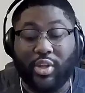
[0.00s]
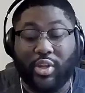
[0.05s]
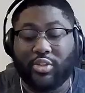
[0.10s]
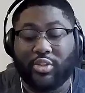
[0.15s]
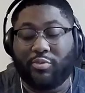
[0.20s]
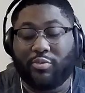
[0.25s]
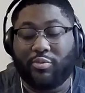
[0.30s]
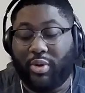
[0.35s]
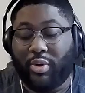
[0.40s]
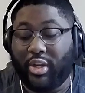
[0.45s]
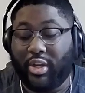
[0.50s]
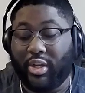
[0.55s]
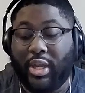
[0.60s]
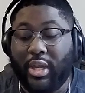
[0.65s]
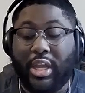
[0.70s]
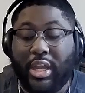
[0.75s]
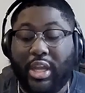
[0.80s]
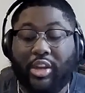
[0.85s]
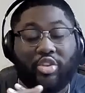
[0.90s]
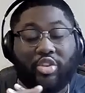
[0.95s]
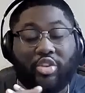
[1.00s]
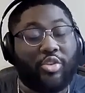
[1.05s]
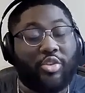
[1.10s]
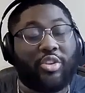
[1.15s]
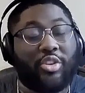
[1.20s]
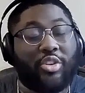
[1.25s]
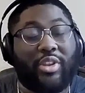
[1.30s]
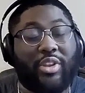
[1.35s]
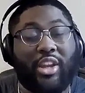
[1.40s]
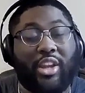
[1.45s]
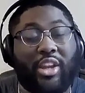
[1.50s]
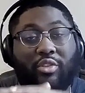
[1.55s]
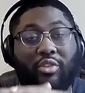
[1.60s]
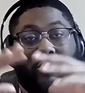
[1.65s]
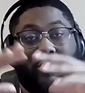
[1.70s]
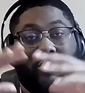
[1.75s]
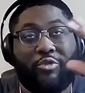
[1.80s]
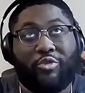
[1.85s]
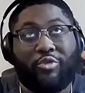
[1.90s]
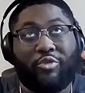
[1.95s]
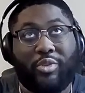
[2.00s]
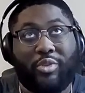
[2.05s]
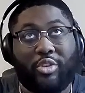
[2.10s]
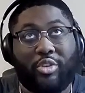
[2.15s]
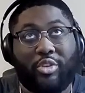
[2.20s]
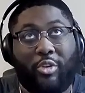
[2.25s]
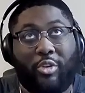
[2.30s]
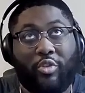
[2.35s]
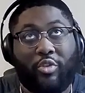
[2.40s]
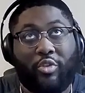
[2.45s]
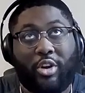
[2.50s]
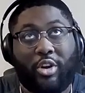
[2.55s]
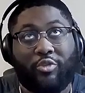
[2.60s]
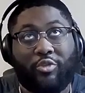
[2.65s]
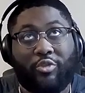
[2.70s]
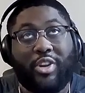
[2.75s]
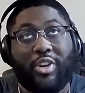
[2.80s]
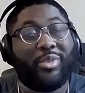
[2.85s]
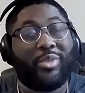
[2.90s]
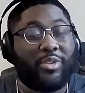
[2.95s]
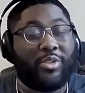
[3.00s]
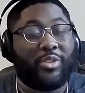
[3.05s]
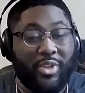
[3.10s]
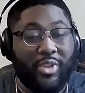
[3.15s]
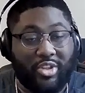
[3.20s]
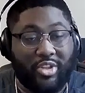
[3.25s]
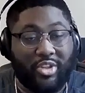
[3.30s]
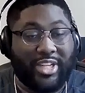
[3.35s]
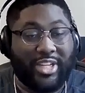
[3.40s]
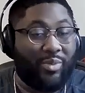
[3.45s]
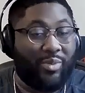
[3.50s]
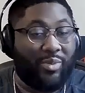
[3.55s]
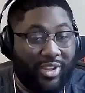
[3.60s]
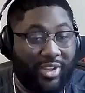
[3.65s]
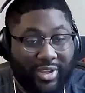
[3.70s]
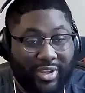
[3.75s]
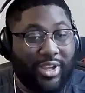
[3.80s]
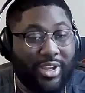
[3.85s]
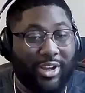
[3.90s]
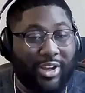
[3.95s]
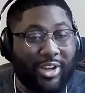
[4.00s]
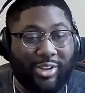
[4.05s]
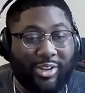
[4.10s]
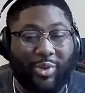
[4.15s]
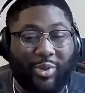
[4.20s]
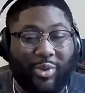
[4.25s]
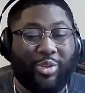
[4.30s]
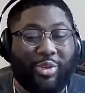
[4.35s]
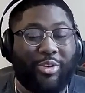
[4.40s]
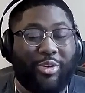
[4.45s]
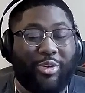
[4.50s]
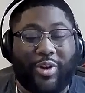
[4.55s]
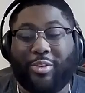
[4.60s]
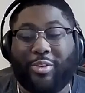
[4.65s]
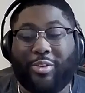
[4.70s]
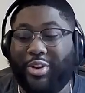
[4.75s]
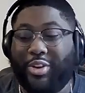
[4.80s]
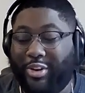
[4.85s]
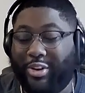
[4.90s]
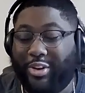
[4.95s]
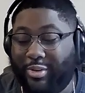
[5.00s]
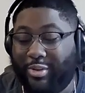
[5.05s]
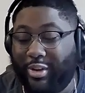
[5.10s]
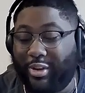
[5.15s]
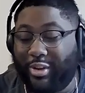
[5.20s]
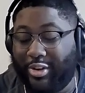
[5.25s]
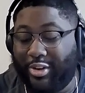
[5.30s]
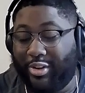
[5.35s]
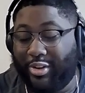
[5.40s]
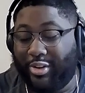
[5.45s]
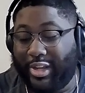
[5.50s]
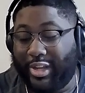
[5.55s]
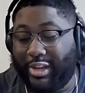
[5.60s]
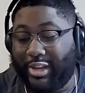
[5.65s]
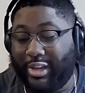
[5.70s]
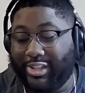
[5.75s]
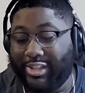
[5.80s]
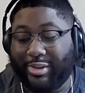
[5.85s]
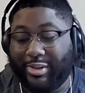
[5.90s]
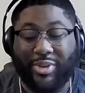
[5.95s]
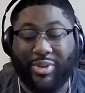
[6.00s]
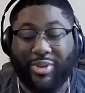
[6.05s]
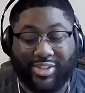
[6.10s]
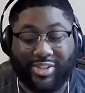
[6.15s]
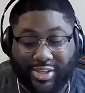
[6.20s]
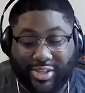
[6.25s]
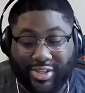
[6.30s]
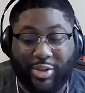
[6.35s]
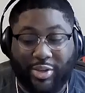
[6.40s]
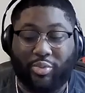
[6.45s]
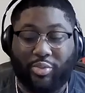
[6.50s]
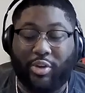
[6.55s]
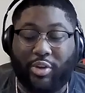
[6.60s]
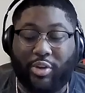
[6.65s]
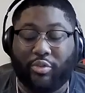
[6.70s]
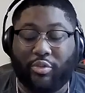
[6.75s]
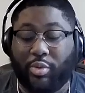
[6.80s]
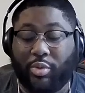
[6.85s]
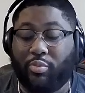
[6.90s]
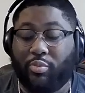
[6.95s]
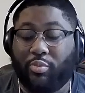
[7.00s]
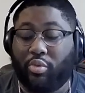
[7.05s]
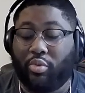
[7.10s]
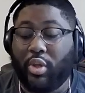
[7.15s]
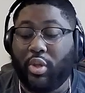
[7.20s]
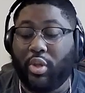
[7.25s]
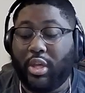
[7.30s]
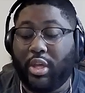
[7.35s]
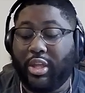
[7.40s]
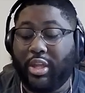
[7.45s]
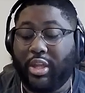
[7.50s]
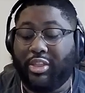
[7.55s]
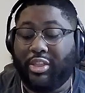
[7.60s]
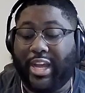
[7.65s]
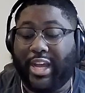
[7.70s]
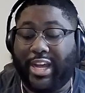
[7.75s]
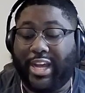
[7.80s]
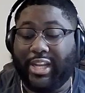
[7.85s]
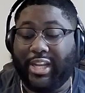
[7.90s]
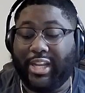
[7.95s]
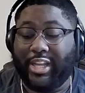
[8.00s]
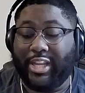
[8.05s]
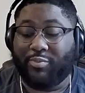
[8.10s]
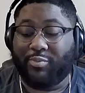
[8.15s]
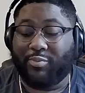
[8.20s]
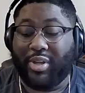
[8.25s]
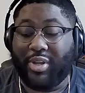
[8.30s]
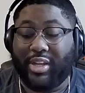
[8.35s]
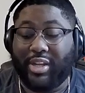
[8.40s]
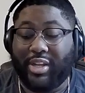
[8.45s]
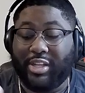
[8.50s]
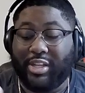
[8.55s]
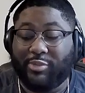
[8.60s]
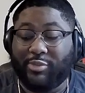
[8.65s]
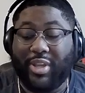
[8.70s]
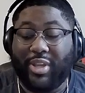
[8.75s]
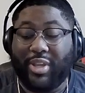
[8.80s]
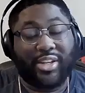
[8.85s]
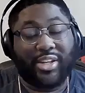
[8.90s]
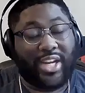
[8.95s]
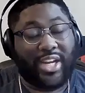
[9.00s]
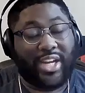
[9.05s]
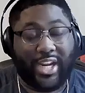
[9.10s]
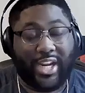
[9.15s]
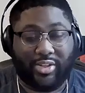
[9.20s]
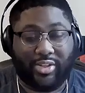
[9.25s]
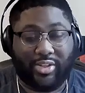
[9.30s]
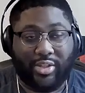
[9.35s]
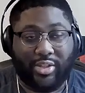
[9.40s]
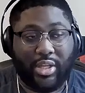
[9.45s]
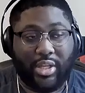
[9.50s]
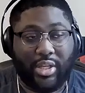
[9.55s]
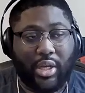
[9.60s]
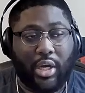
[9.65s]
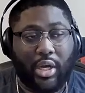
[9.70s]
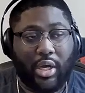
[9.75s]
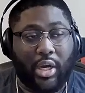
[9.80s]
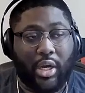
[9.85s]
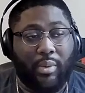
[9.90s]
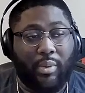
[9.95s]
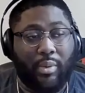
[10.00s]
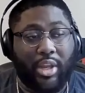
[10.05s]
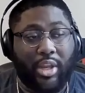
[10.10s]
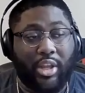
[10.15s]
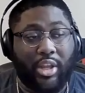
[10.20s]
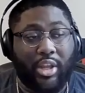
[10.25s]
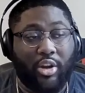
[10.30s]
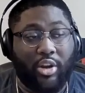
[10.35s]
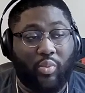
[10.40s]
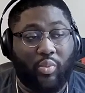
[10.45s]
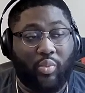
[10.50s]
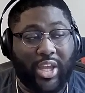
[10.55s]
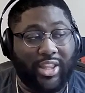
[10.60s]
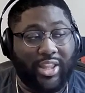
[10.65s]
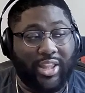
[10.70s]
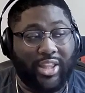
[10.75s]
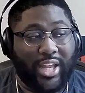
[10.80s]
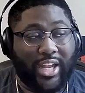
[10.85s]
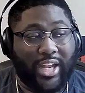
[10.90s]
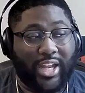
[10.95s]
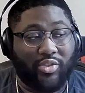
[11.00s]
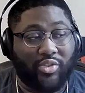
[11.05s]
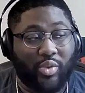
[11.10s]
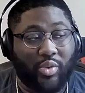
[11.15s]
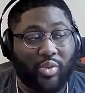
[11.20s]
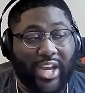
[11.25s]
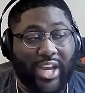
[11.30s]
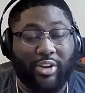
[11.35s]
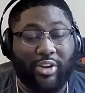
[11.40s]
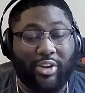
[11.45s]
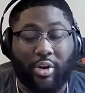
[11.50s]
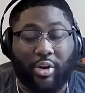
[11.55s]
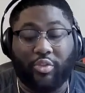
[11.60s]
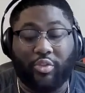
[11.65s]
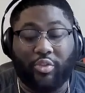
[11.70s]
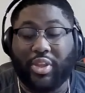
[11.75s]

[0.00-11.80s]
But in terms of like the overall freedom of speech that we glorify over here, as a big selling point for people, that is being attacked in a way that I don't think